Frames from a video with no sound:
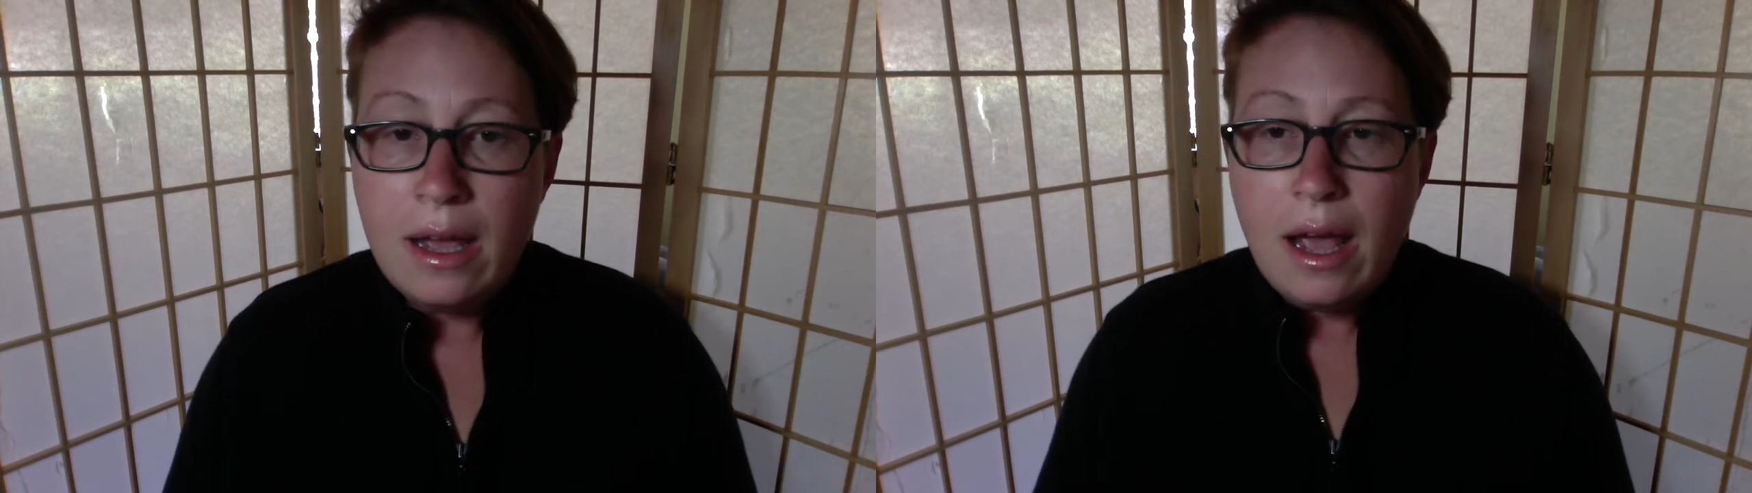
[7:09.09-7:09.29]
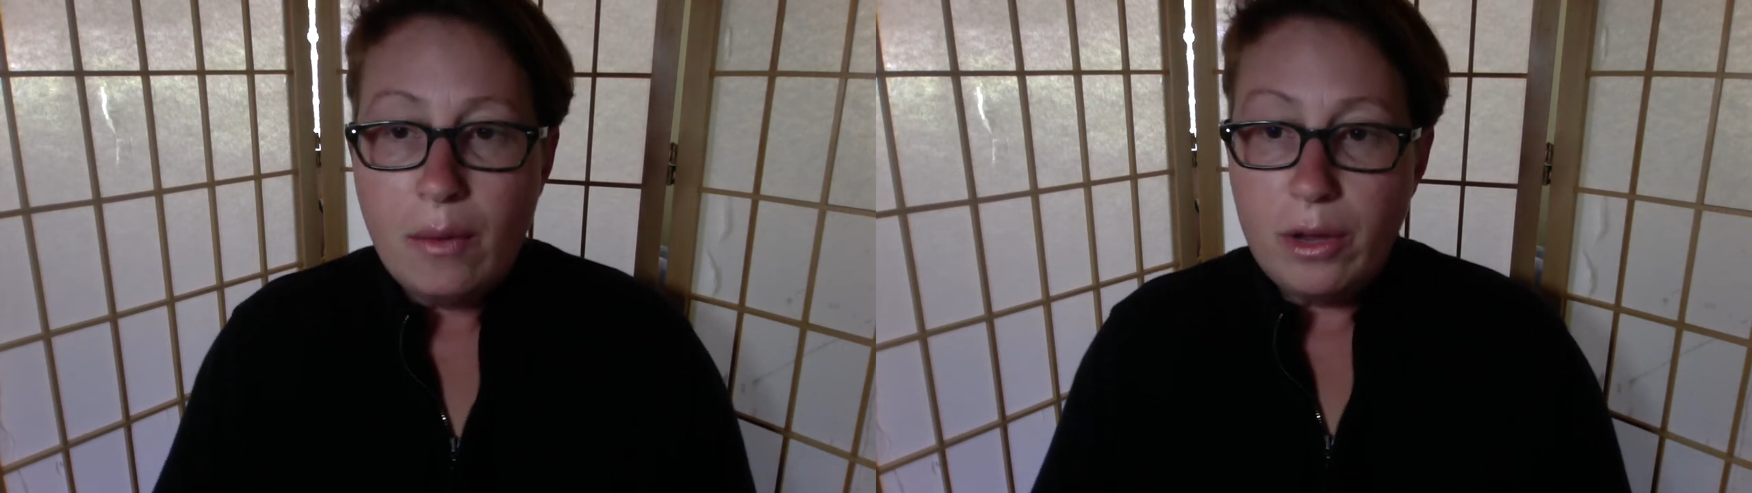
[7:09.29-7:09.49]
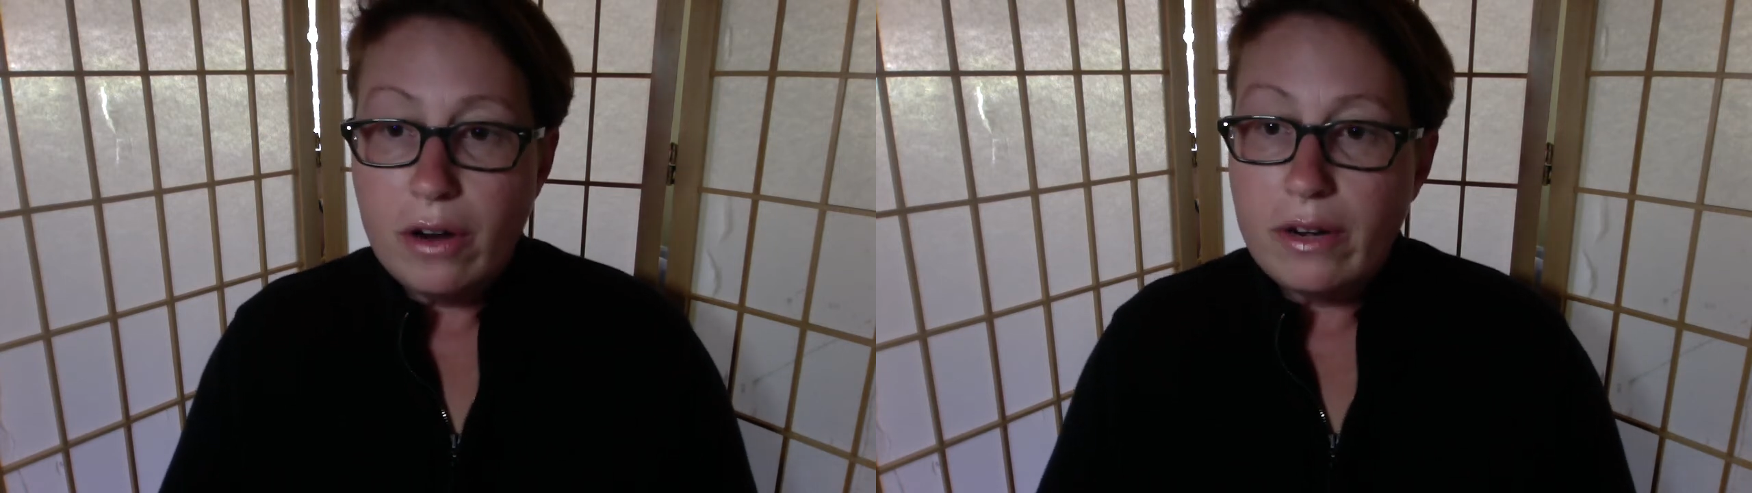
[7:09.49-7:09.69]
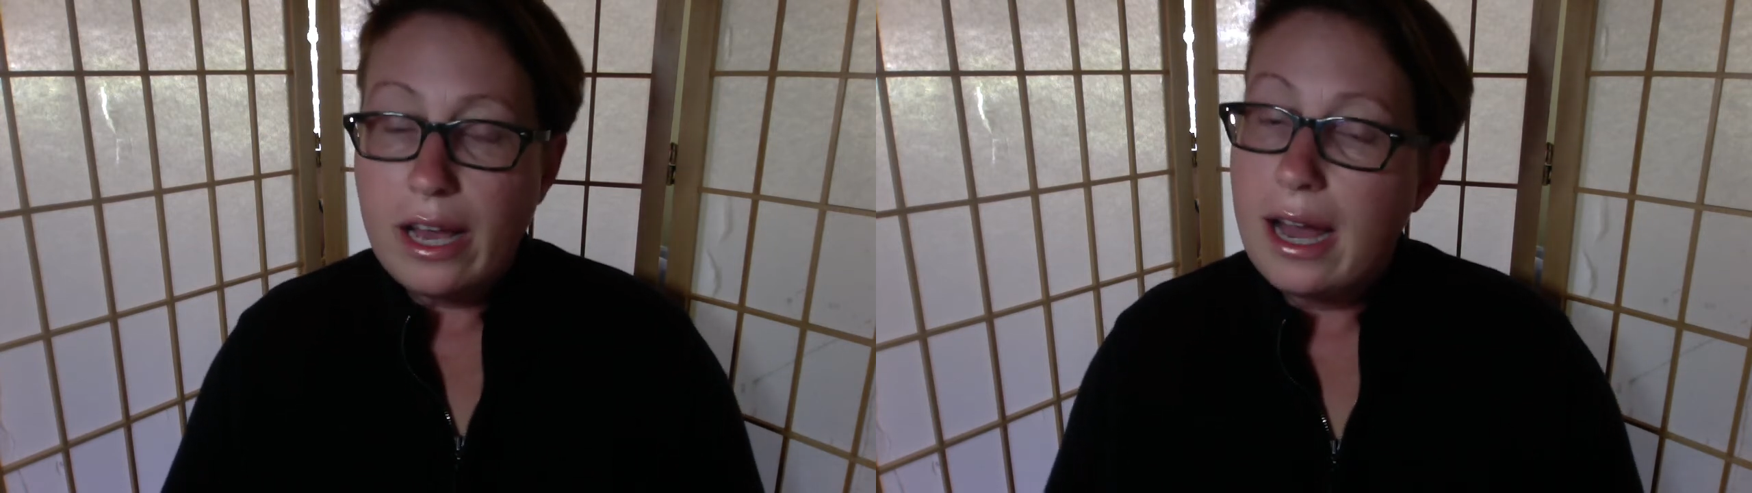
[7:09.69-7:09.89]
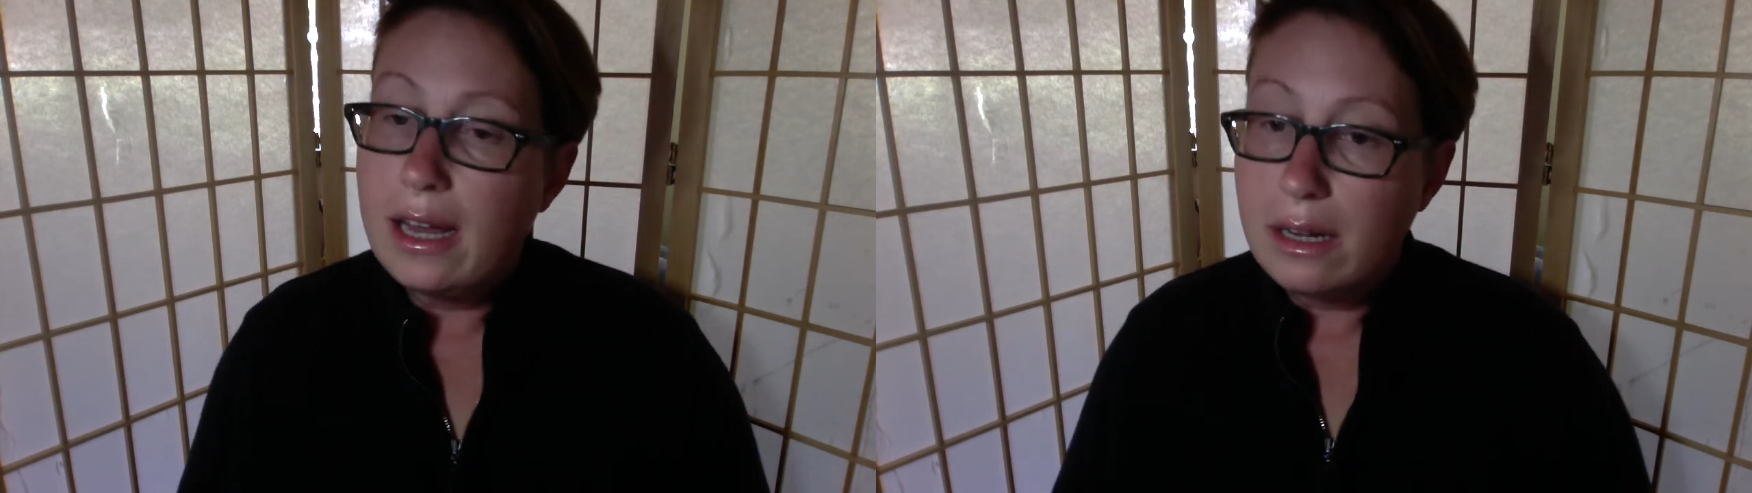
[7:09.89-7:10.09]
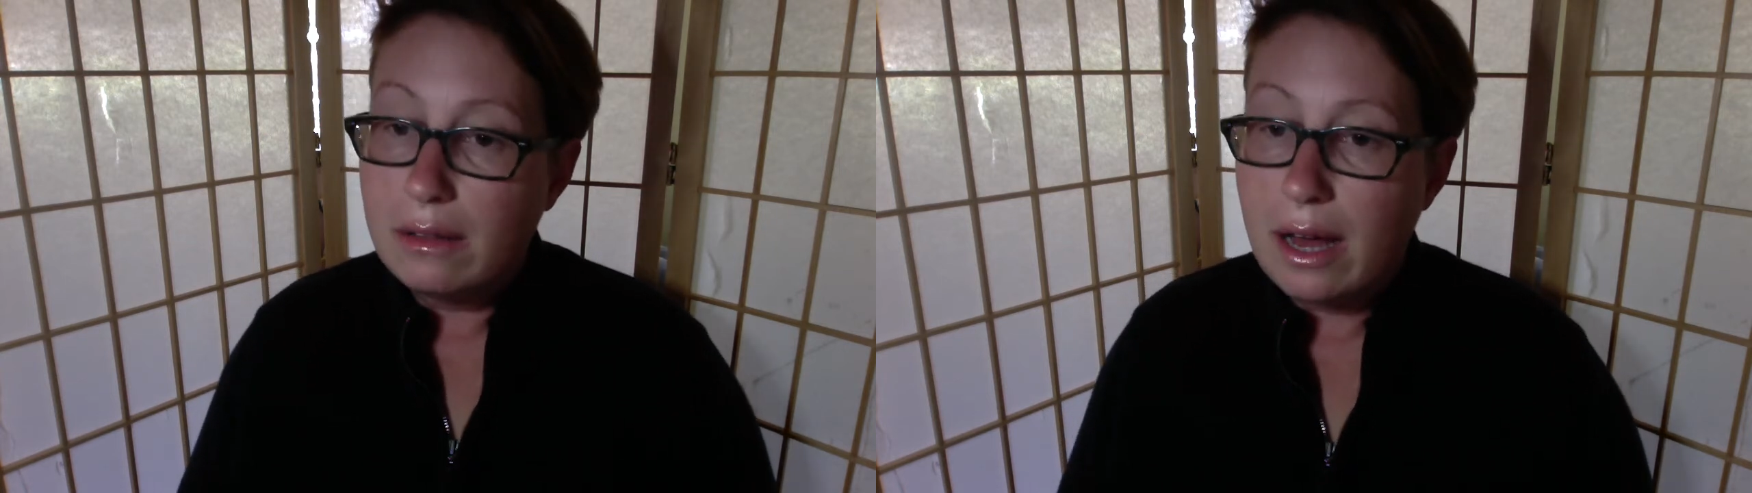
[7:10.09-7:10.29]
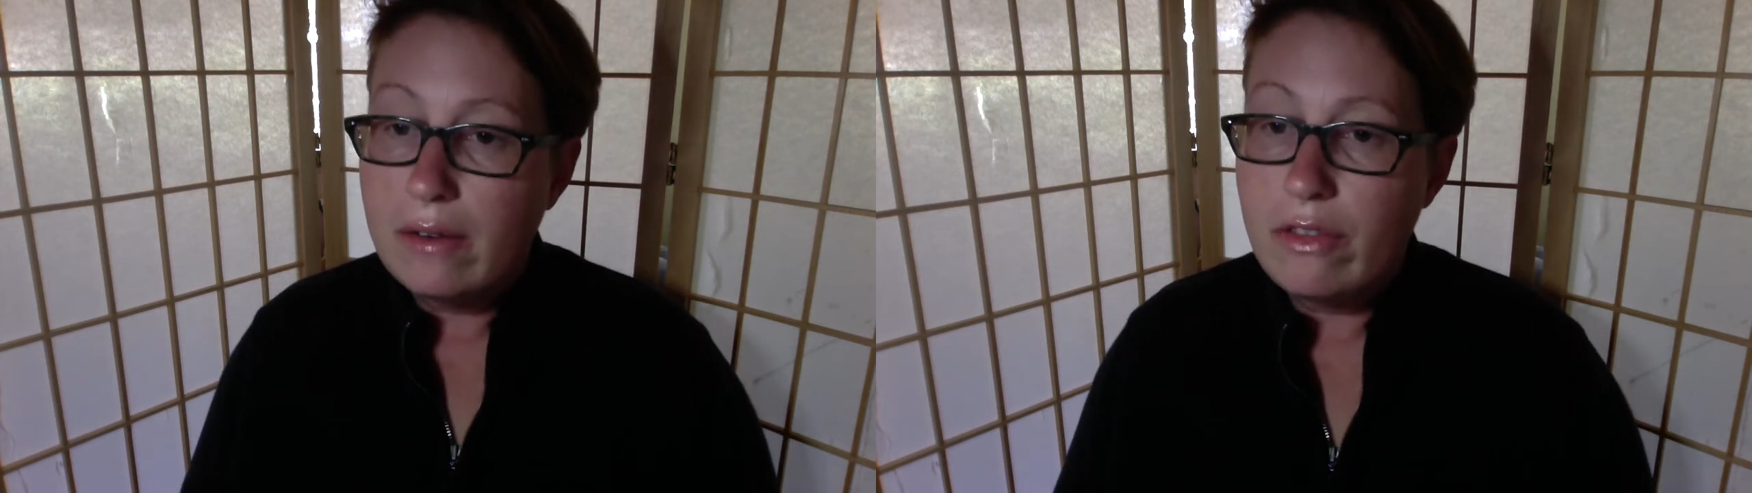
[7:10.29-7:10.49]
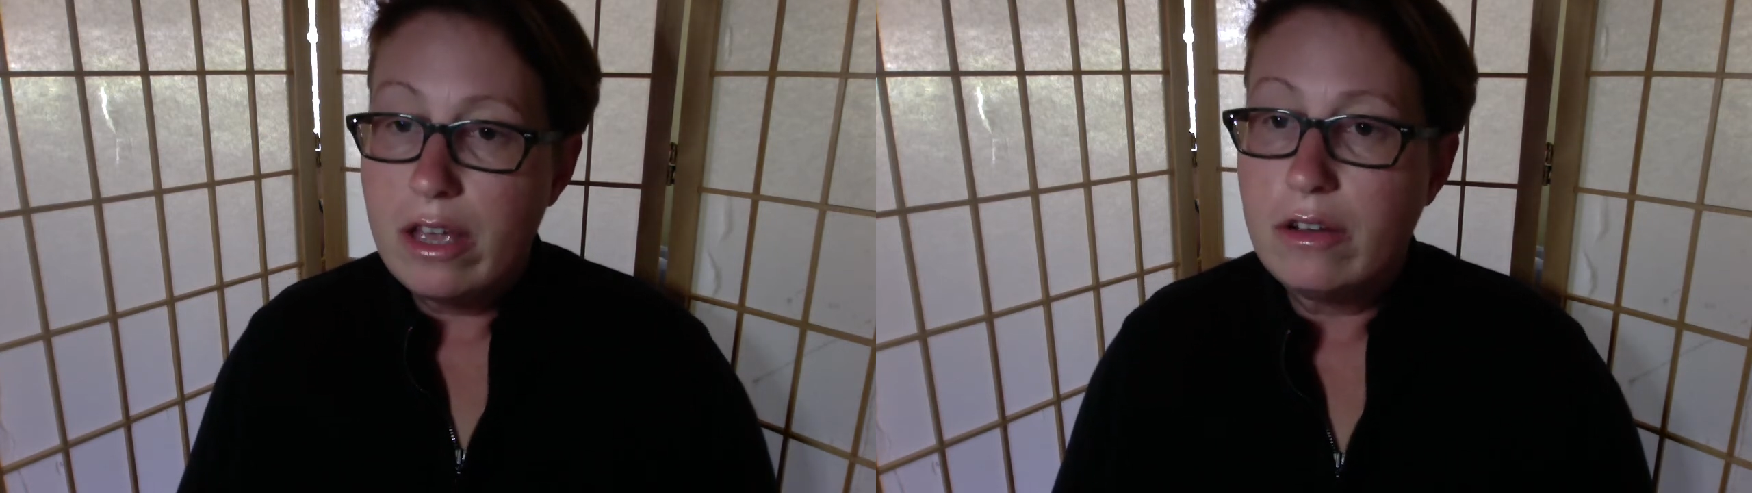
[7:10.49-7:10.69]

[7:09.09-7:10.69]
and we already had a lot of the